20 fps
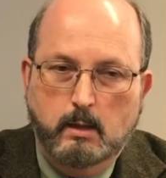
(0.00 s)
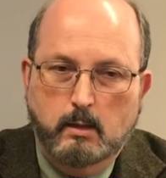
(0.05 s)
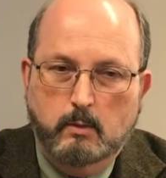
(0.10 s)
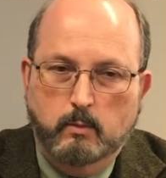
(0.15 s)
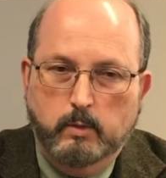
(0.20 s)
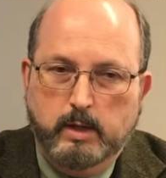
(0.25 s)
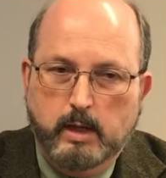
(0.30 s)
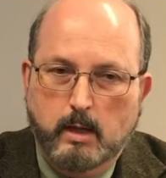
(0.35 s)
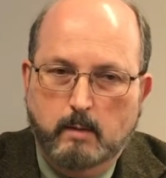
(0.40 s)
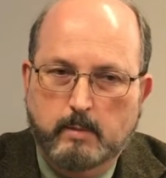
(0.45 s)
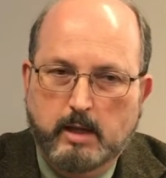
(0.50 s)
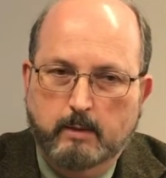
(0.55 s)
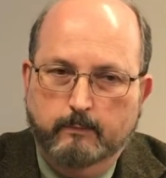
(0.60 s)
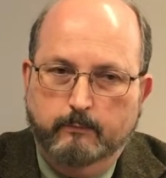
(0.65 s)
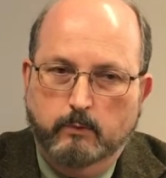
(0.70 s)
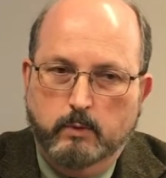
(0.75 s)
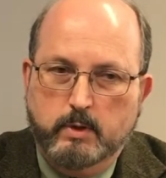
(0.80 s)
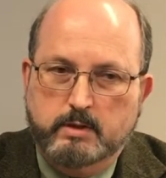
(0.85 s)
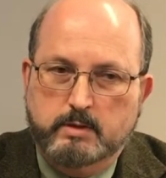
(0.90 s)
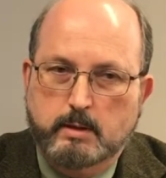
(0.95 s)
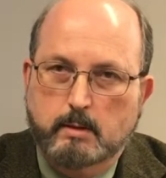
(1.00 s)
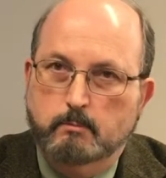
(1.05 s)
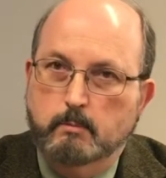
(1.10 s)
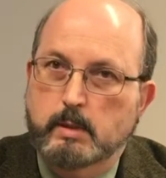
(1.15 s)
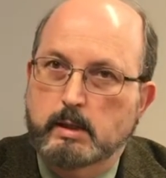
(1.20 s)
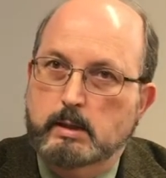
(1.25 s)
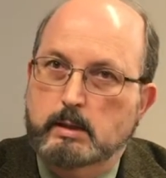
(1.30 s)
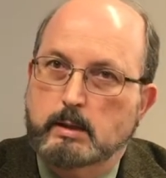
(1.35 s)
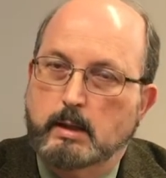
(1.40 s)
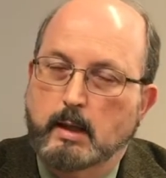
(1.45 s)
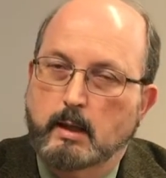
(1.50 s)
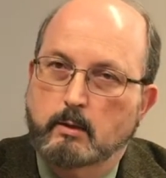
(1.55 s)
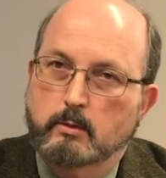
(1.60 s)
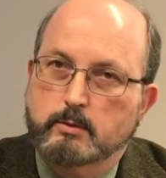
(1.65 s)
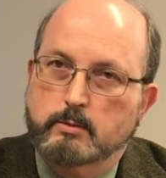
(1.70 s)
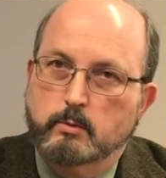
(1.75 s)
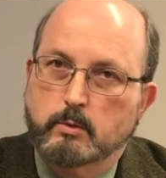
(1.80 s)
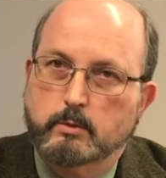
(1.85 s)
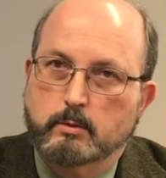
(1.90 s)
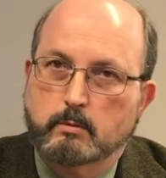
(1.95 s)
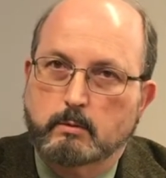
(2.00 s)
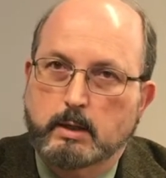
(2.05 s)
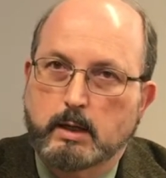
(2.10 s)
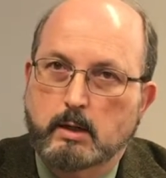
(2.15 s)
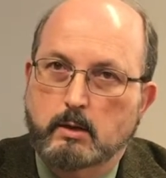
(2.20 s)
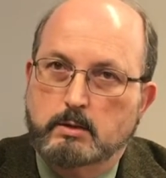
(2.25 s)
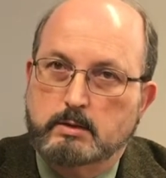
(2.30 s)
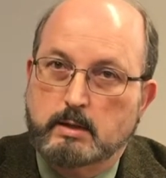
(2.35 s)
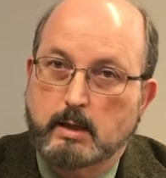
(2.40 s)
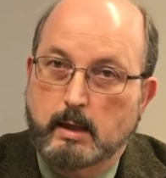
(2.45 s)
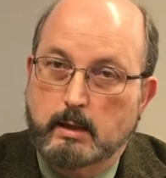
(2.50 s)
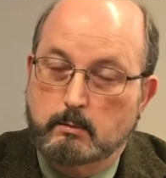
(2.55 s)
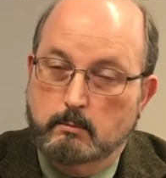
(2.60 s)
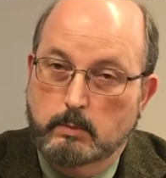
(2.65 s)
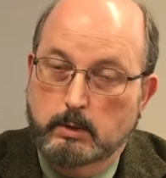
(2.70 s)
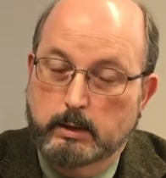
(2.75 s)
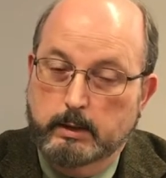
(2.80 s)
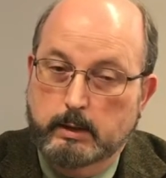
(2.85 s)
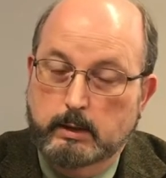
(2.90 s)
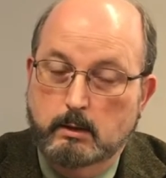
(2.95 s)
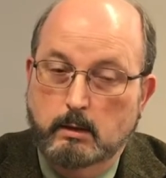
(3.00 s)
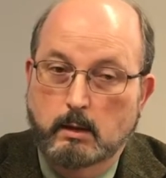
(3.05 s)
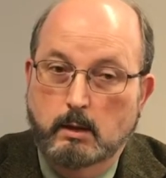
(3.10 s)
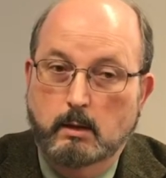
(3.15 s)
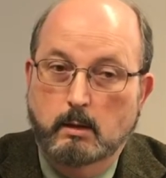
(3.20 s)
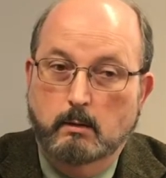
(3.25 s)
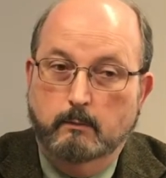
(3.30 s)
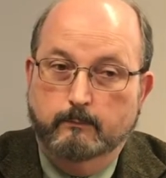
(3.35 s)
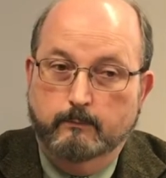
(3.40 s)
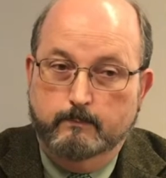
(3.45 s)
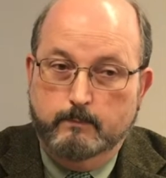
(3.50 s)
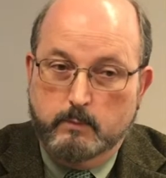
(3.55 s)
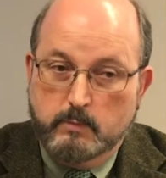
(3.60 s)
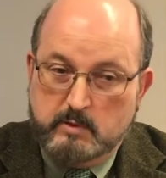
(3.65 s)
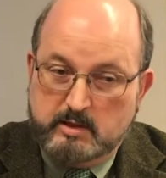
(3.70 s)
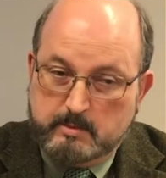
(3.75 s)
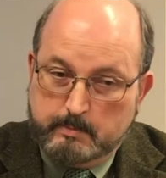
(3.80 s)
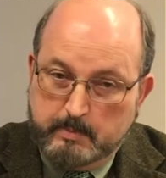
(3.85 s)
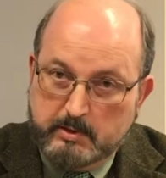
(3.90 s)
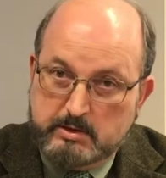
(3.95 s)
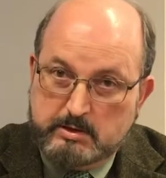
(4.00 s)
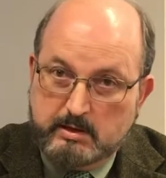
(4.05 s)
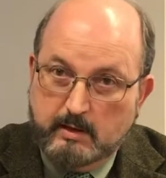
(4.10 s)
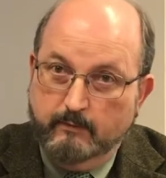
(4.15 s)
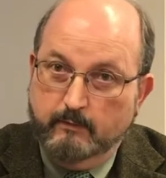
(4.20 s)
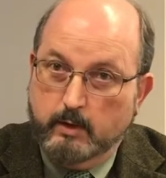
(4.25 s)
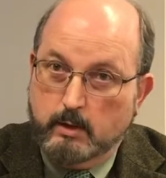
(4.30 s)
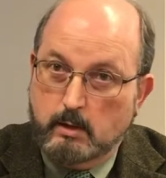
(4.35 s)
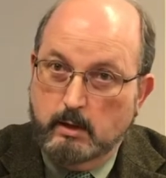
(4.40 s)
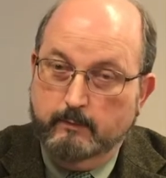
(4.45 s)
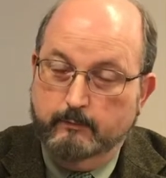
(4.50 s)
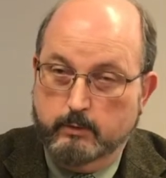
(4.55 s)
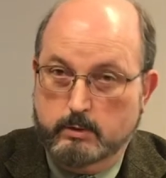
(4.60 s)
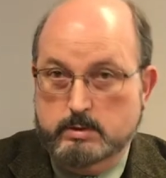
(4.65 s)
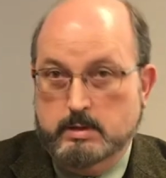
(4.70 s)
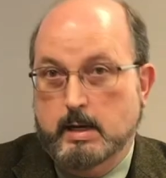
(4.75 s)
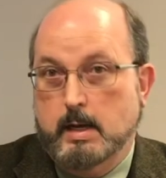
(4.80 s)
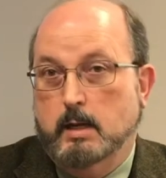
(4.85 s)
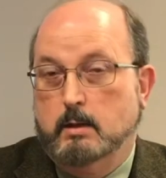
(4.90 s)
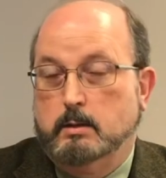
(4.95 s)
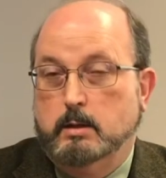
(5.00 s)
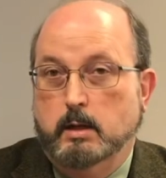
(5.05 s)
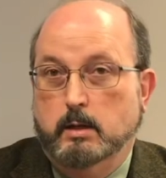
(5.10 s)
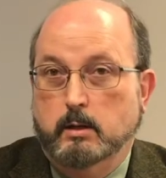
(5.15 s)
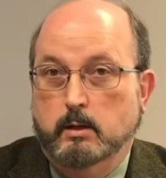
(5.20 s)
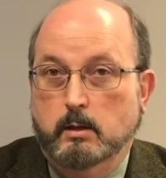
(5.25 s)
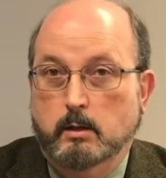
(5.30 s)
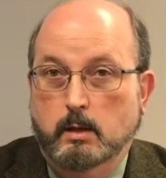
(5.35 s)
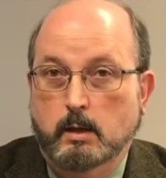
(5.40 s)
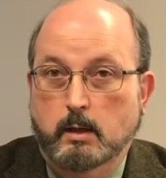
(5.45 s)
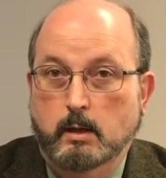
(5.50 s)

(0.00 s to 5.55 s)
We got about $47 million worth of CARES Act money specifically for child care.